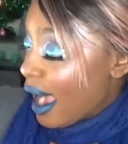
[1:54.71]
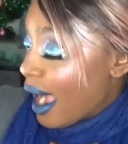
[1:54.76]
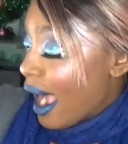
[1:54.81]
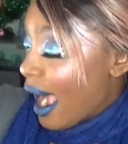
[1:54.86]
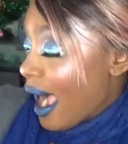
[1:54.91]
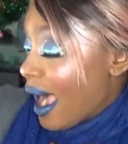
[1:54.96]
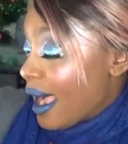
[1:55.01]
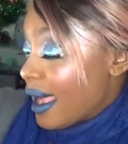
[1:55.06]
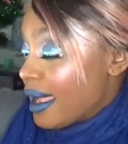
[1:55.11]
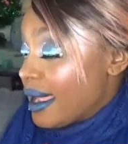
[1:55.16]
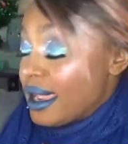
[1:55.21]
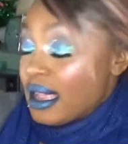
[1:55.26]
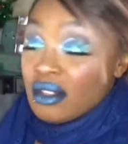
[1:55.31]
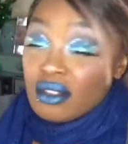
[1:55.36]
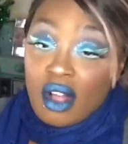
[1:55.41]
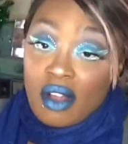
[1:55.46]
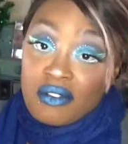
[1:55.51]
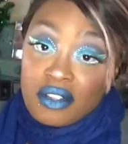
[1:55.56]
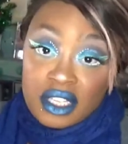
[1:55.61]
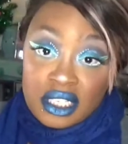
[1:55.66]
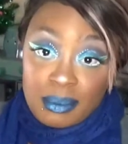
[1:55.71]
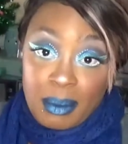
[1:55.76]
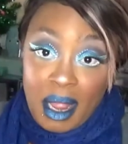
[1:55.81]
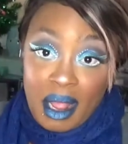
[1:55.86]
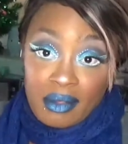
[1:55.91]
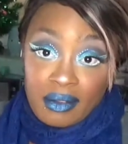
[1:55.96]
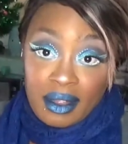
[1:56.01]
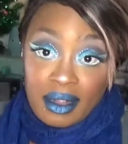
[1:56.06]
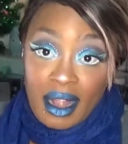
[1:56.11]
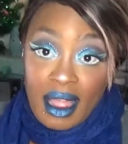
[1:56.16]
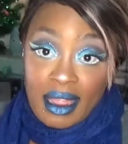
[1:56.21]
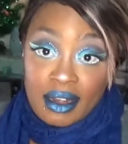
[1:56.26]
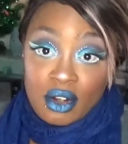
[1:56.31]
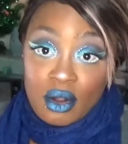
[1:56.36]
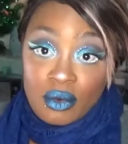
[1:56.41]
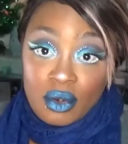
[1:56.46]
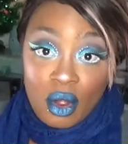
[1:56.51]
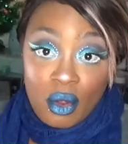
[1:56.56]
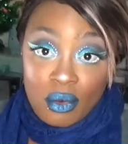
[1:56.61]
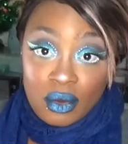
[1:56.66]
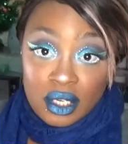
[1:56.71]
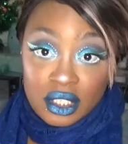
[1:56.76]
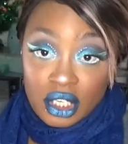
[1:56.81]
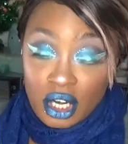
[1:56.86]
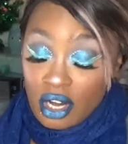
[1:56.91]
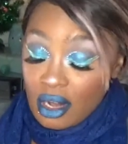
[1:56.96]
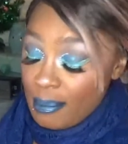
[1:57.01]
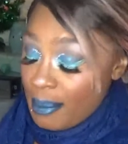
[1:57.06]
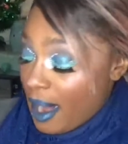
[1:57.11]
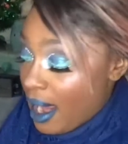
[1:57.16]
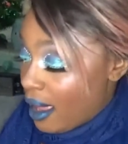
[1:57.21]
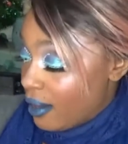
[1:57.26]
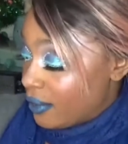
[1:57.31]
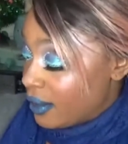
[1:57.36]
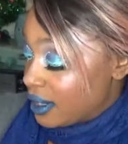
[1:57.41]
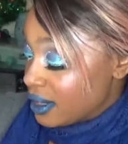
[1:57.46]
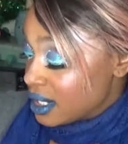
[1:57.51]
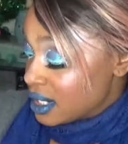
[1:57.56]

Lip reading: I love this palette. I don't own a Tarte palette.